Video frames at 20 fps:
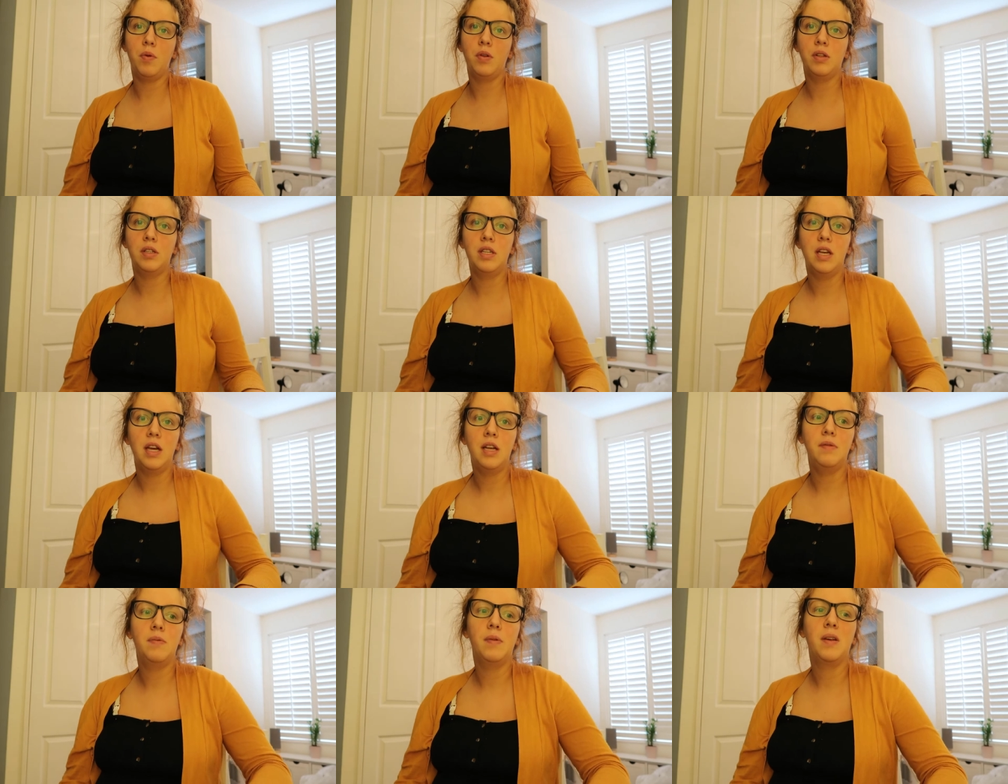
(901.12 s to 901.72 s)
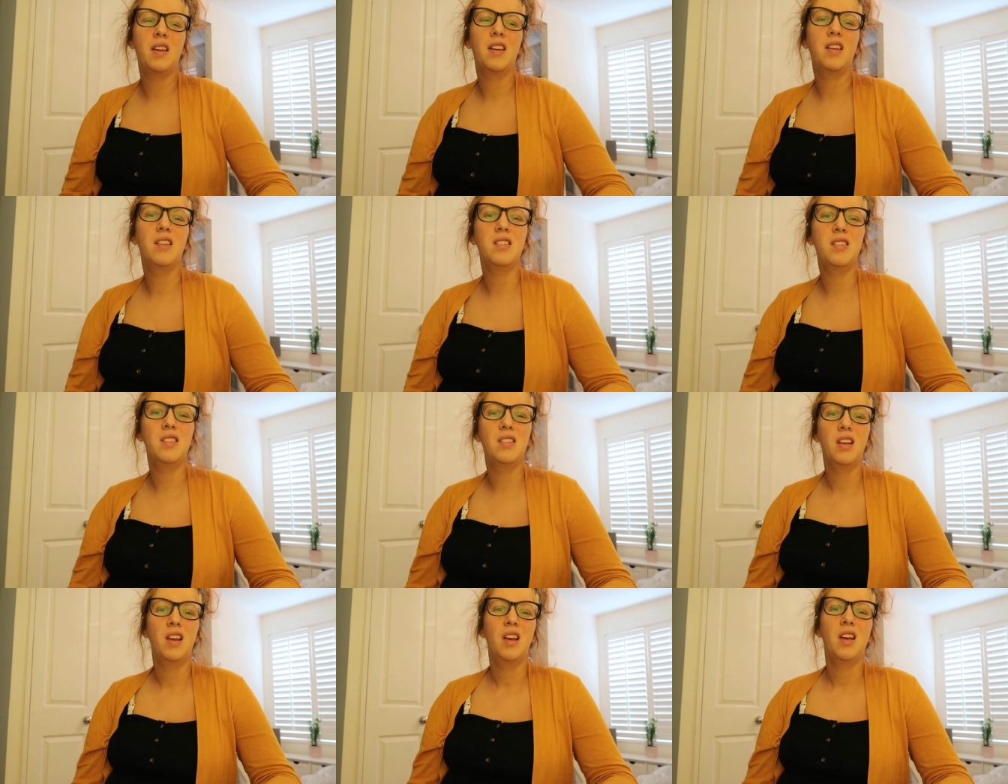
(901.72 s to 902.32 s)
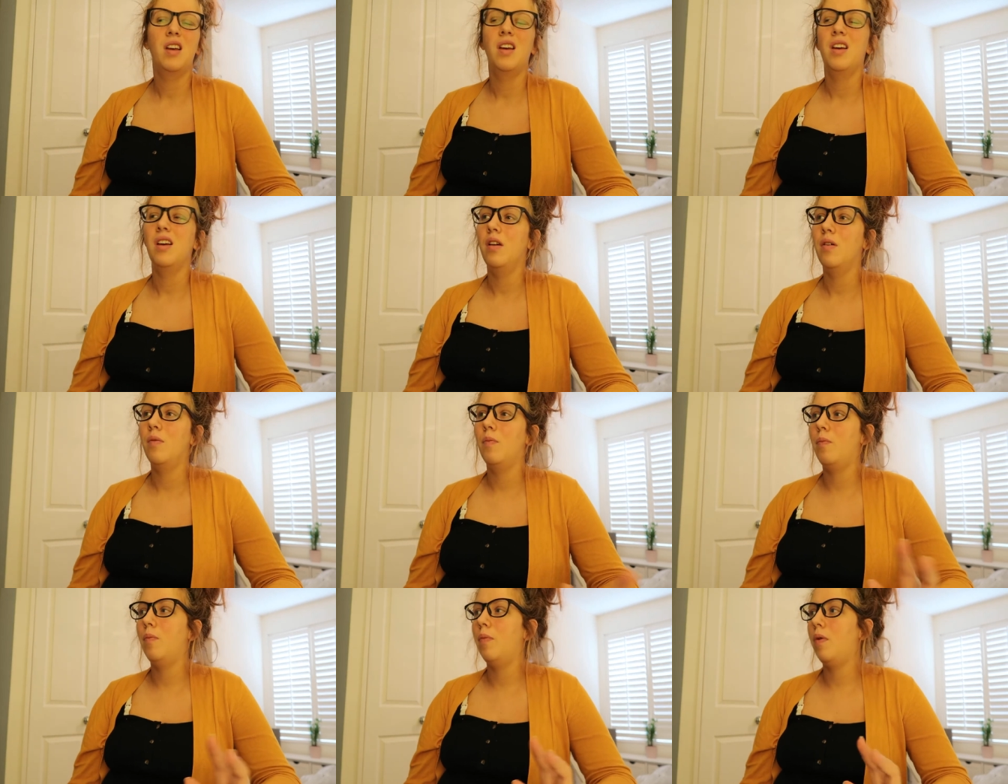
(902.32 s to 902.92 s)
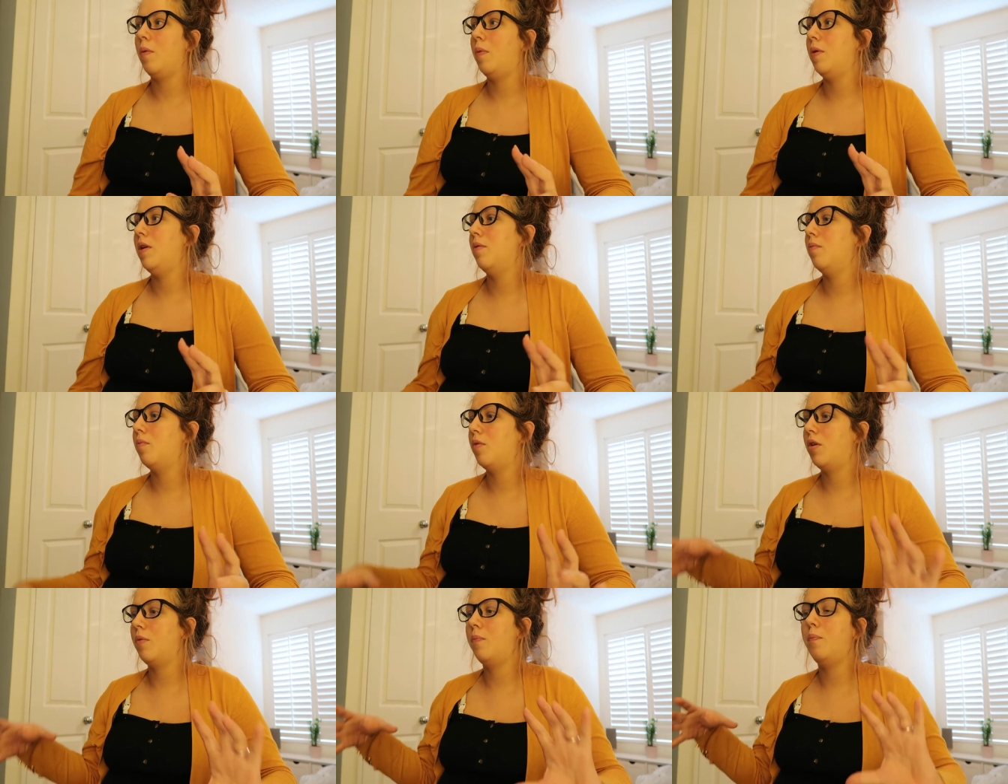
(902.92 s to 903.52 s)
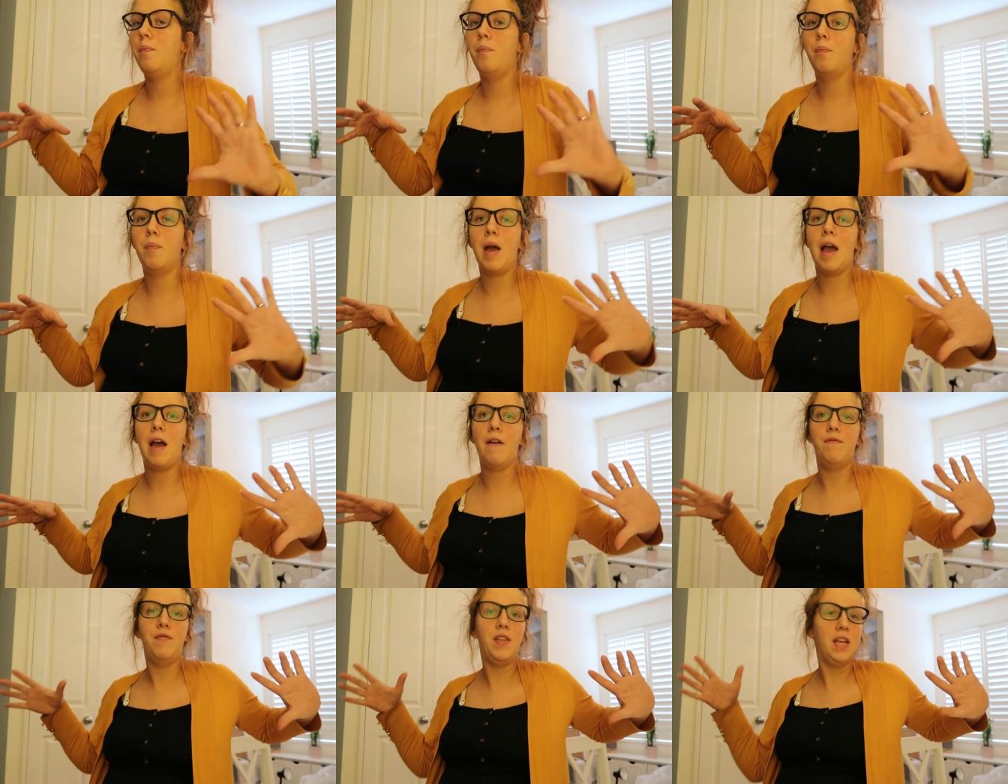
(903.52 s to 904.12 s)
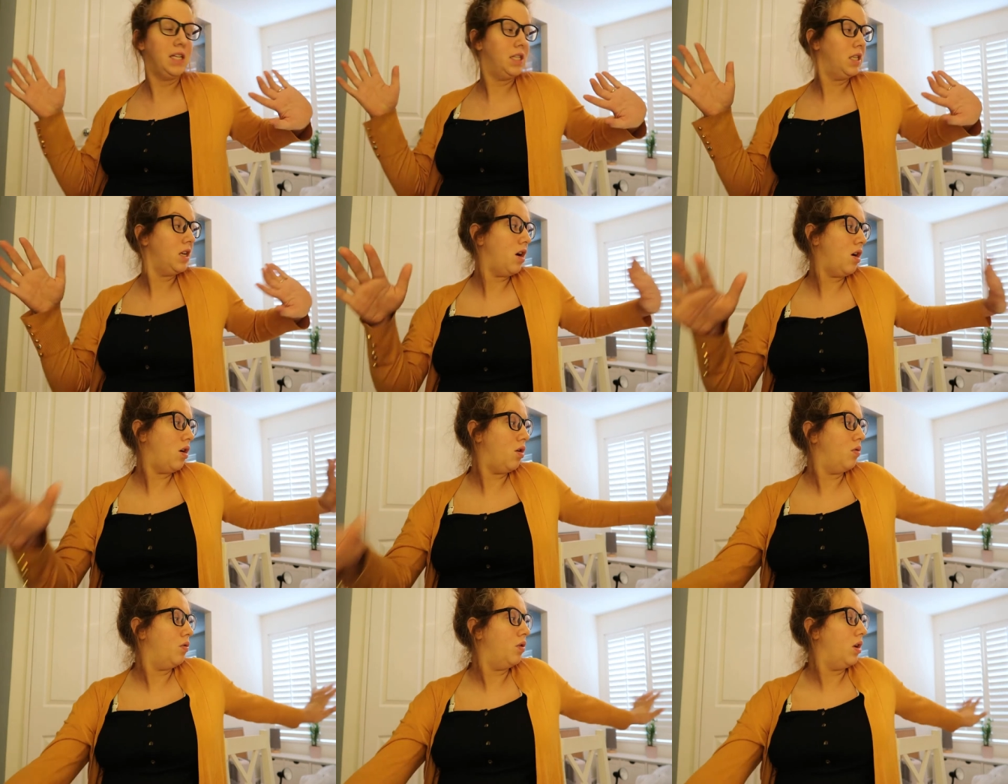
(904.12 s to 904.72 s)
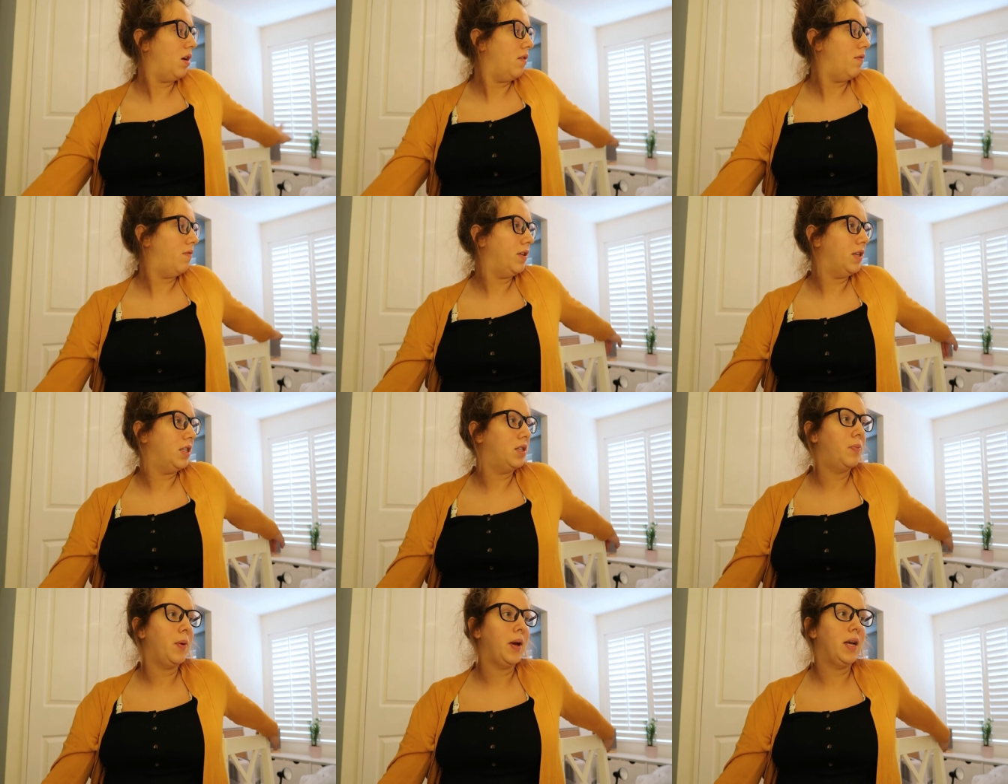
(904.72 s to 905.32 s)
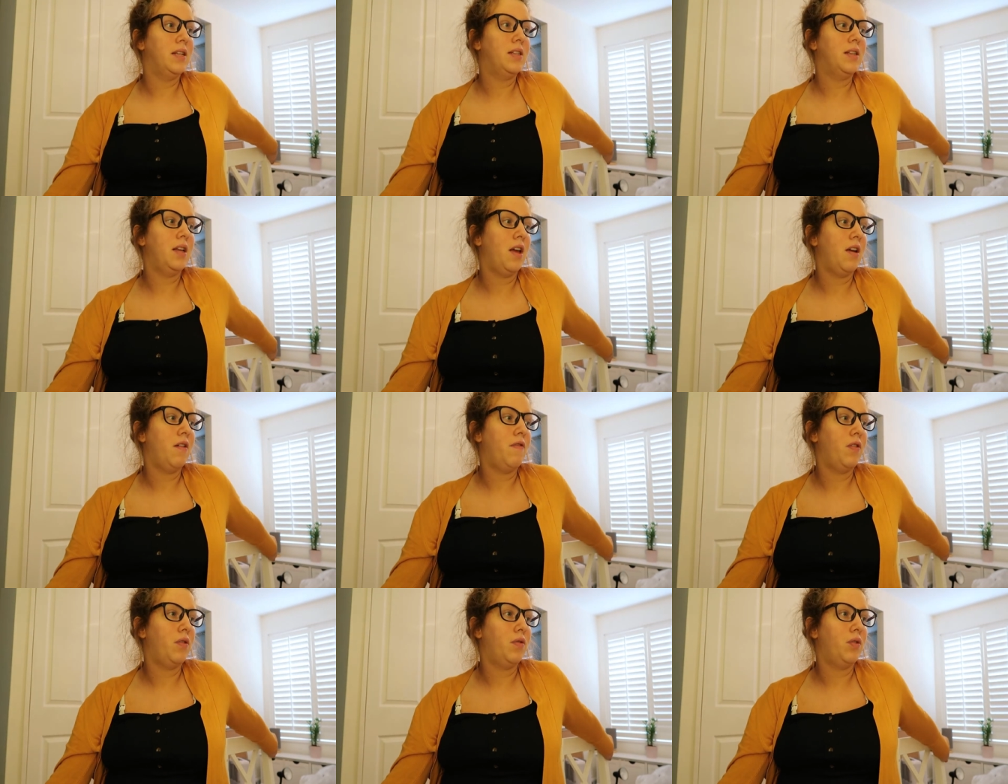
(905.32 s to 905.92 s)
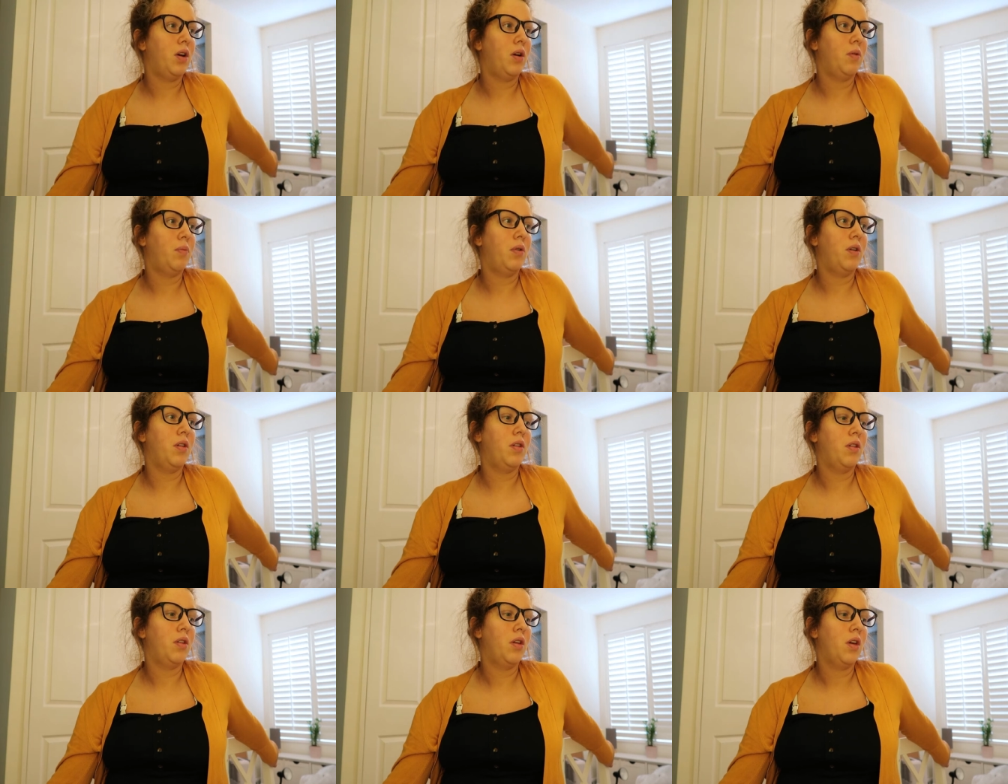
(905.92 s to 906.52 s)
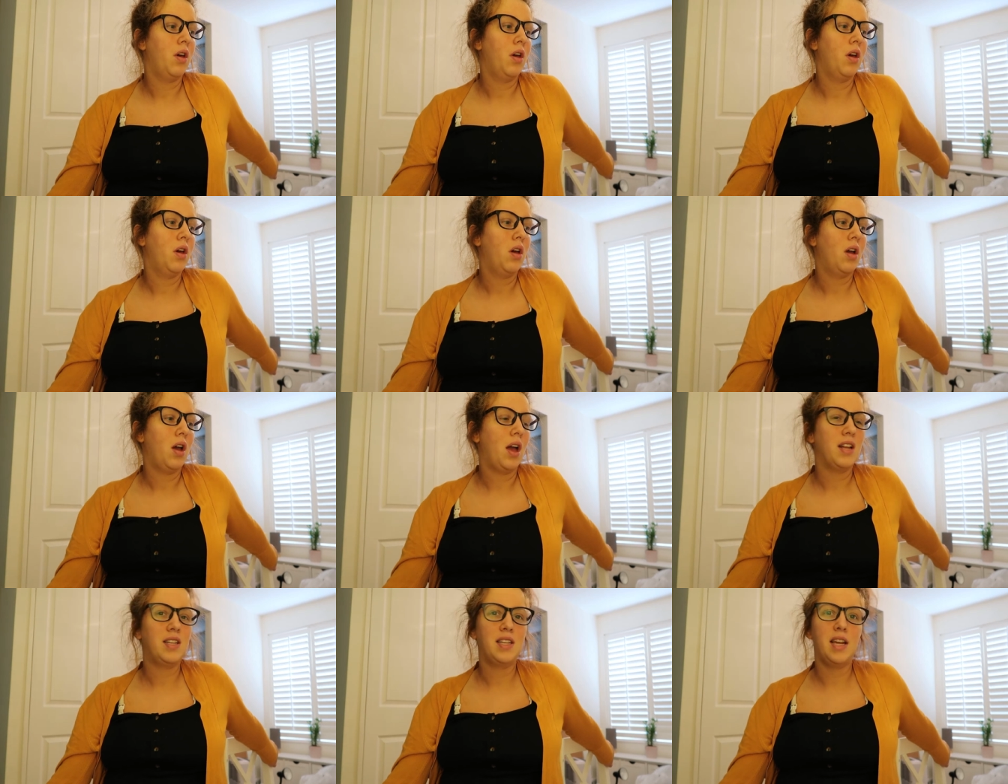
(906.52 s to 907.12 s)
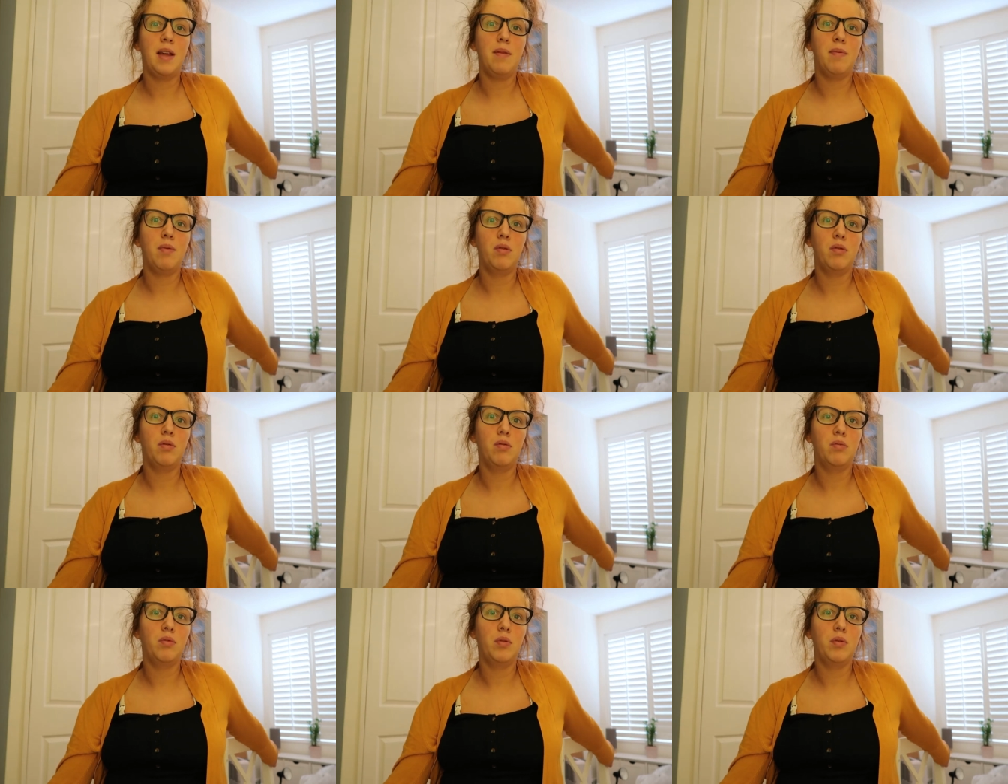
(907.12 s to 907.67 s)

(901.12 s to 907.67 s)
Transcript: wanted because we didn't want to have this whole lovely space here filled up with a table.